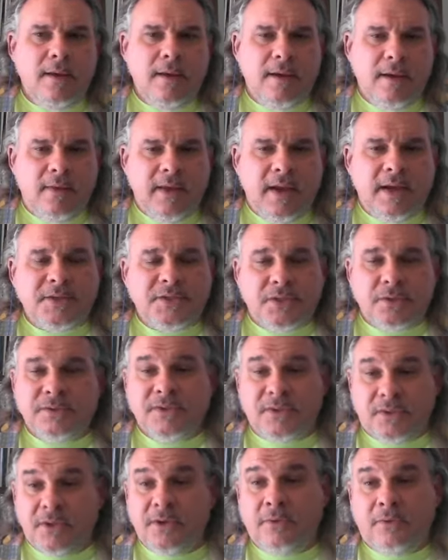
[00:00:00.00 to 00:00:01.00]
And the answer
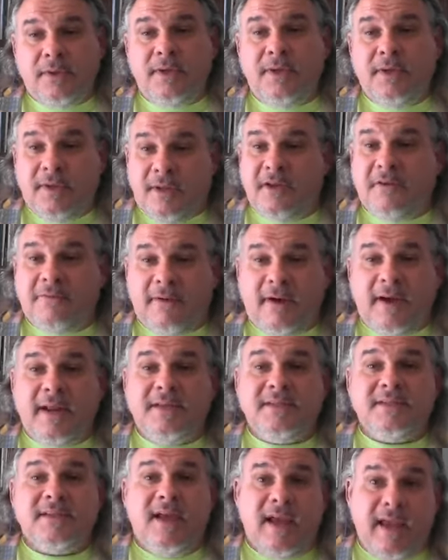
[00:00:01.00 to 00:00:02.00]
is literally identified
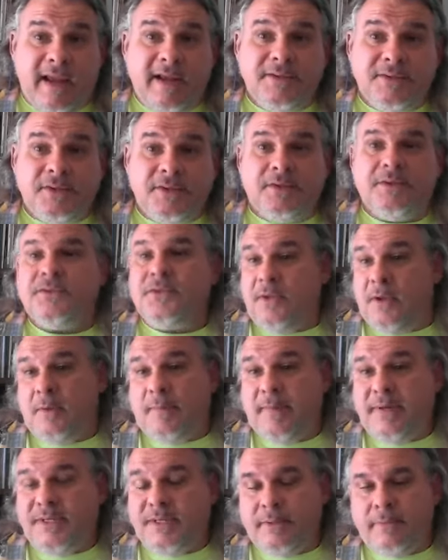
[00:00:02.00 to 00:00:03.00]
as answer, so you
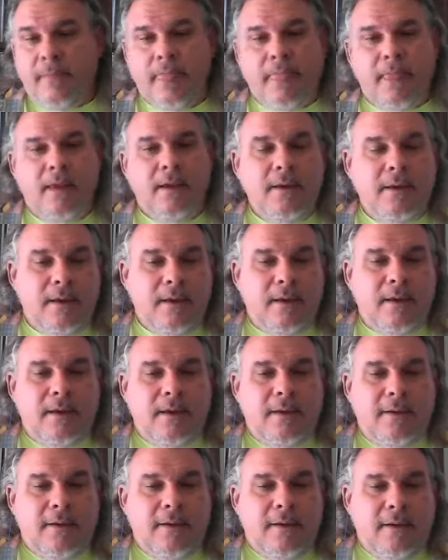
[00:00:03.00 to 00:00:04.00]
don't miss it.
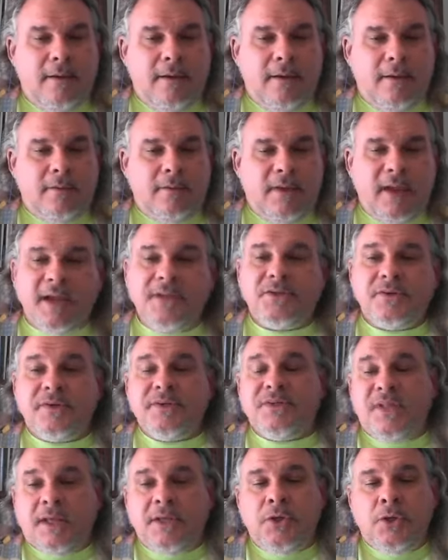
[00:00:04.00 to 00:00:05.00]
The answer
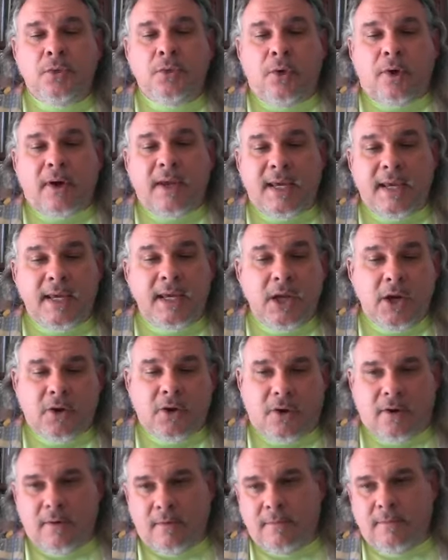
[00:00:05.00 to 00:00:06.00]
is that you are here,